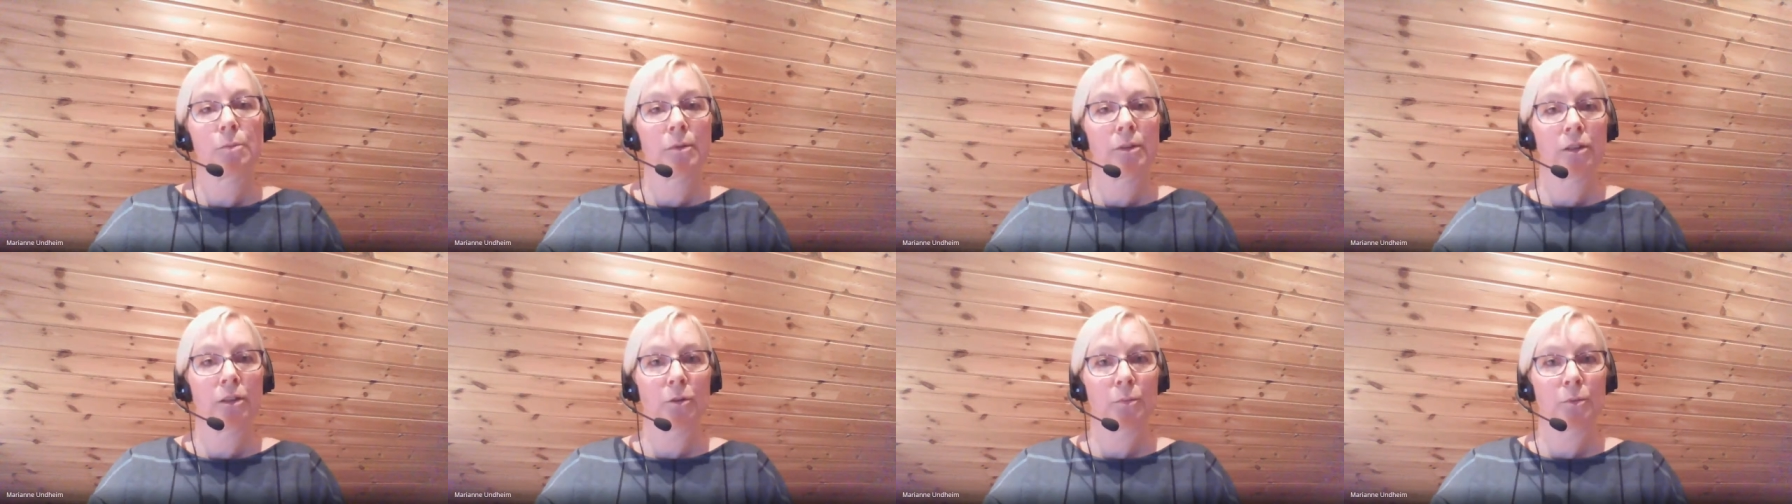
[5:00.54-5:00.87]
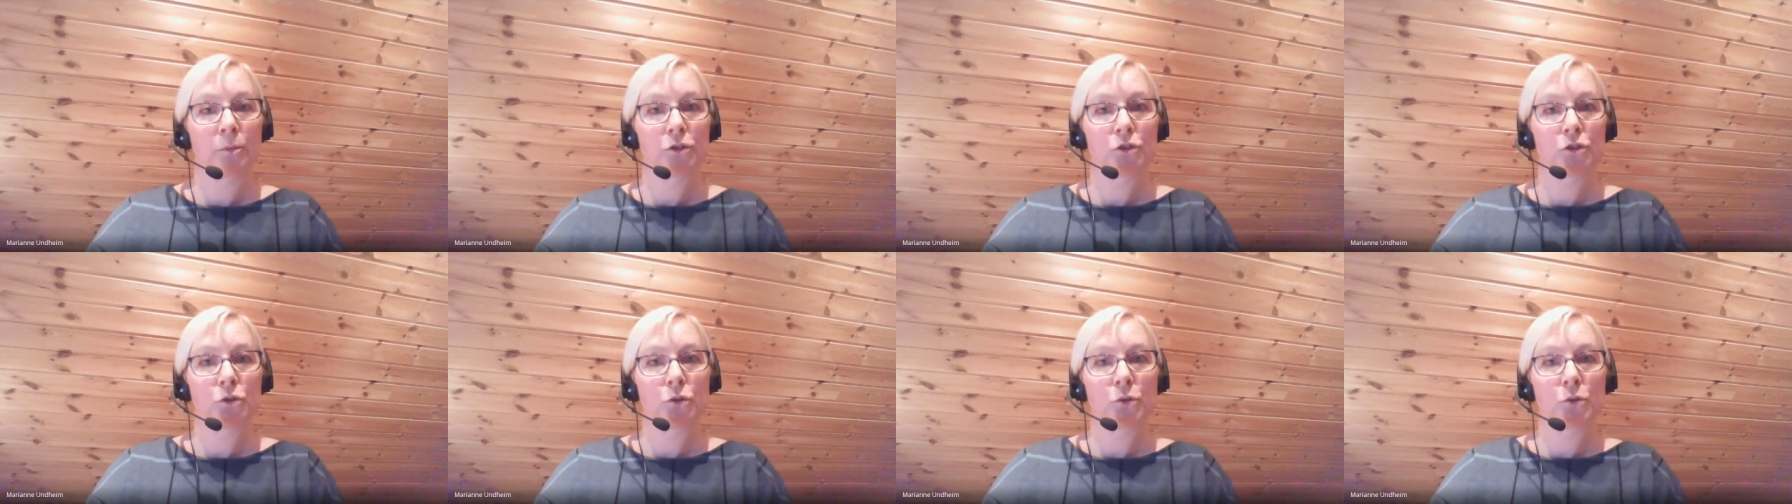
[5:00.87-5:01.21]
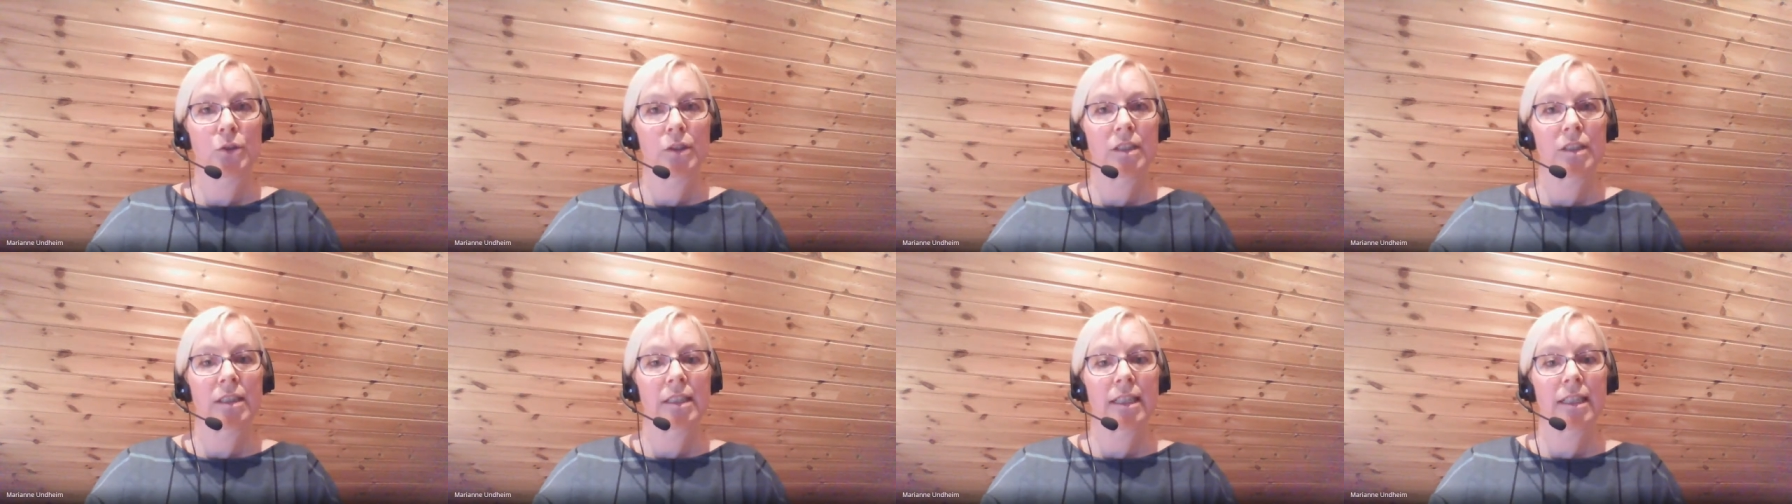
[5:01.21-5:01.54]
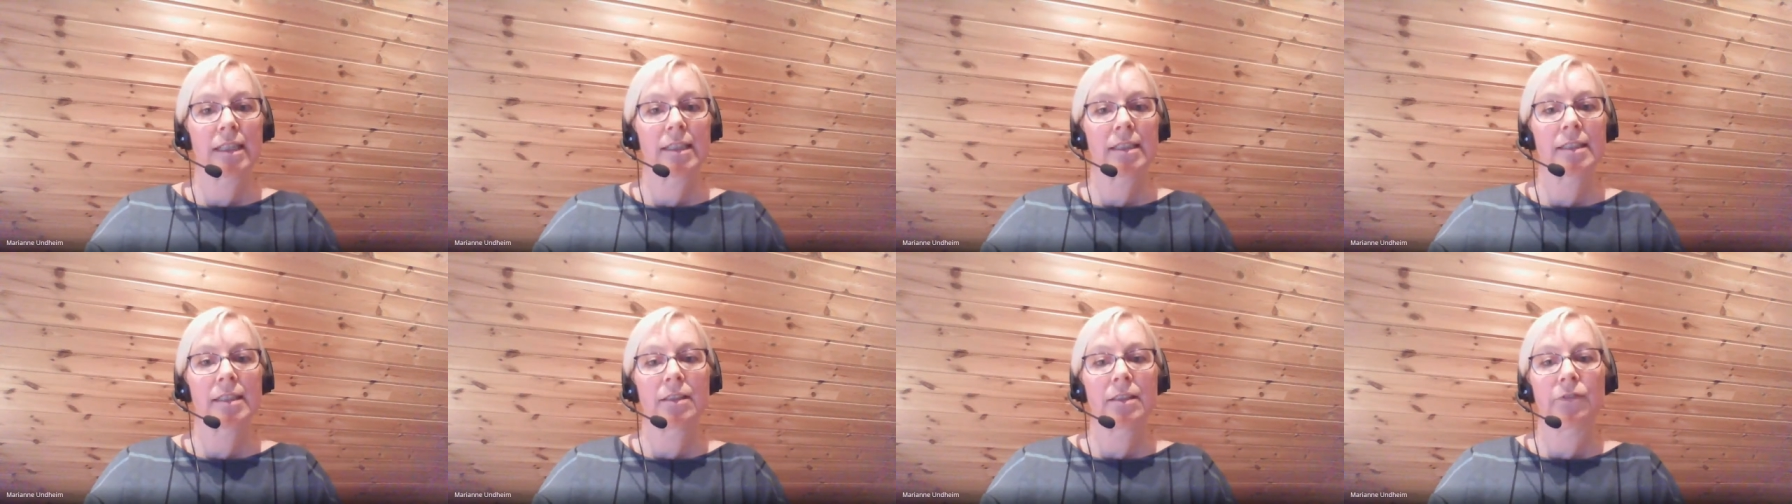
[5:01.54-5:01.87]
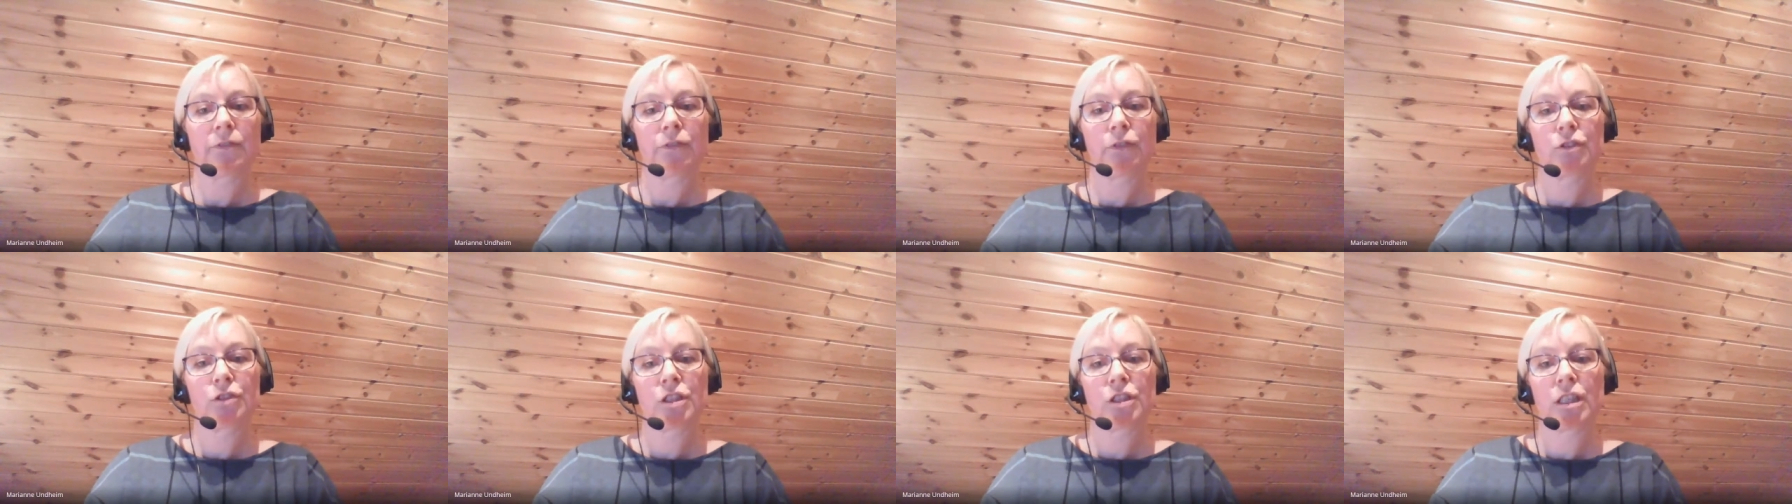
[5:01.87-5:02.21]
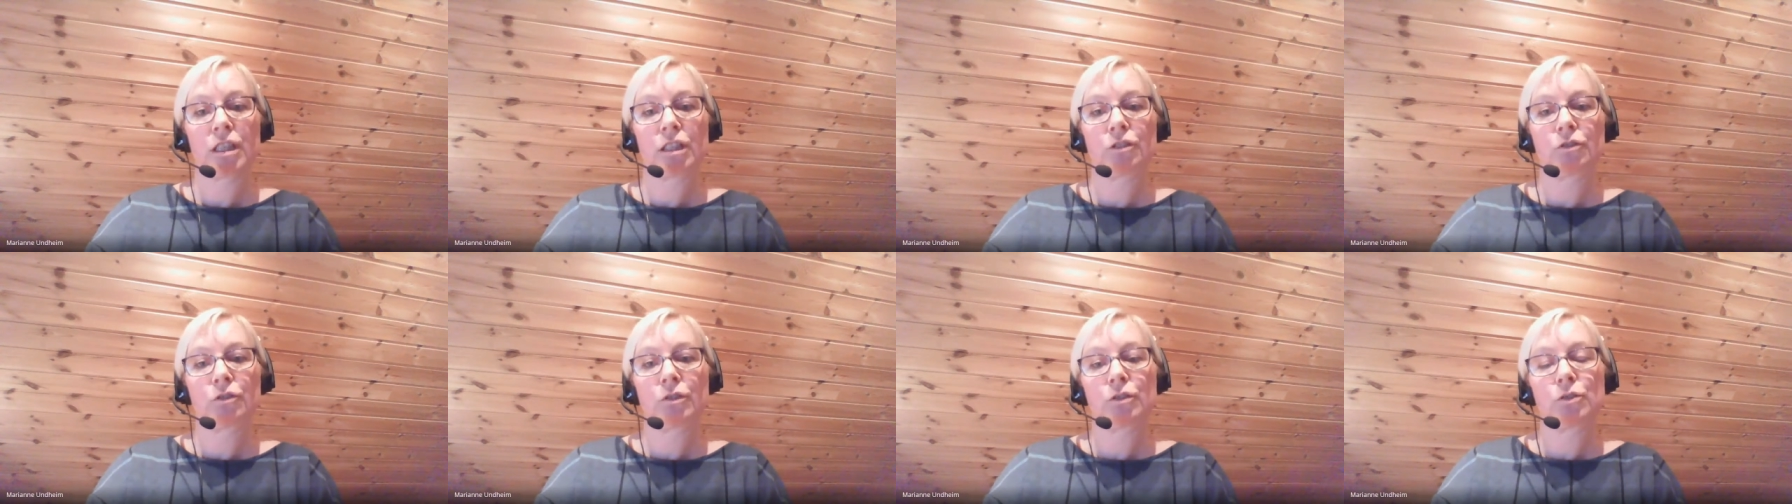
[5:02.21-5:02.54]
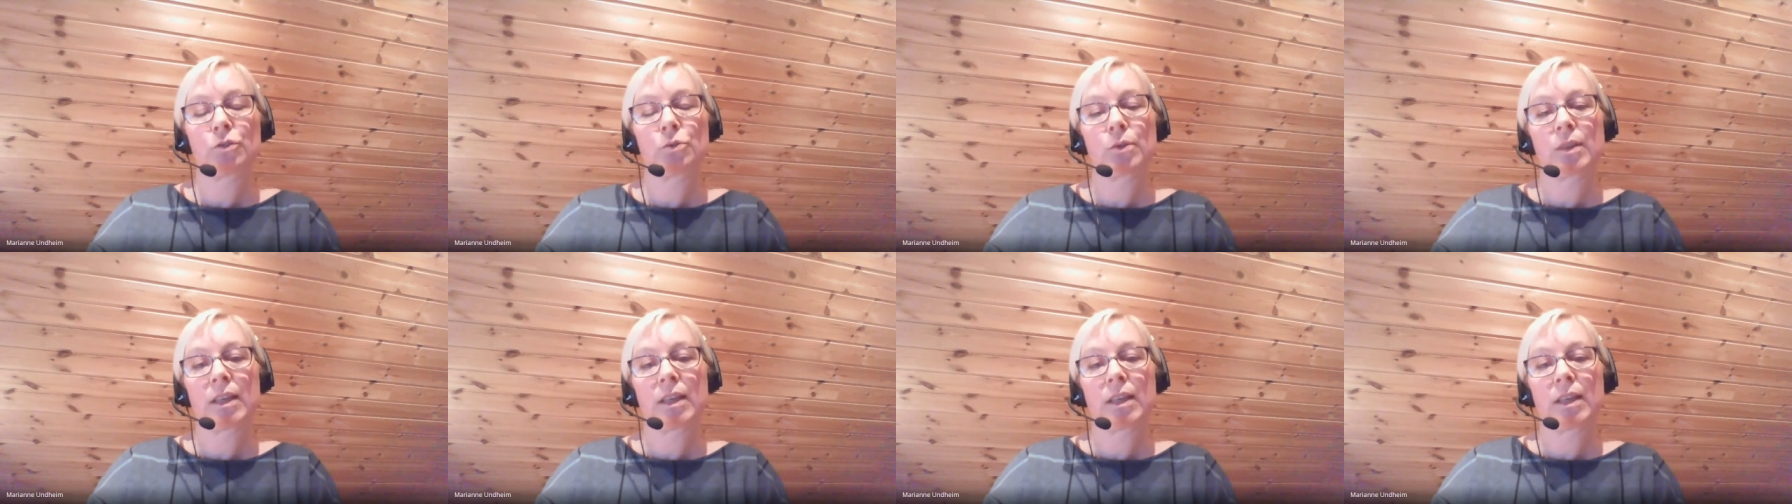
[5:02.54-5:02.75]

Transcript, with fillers: opportunities for children to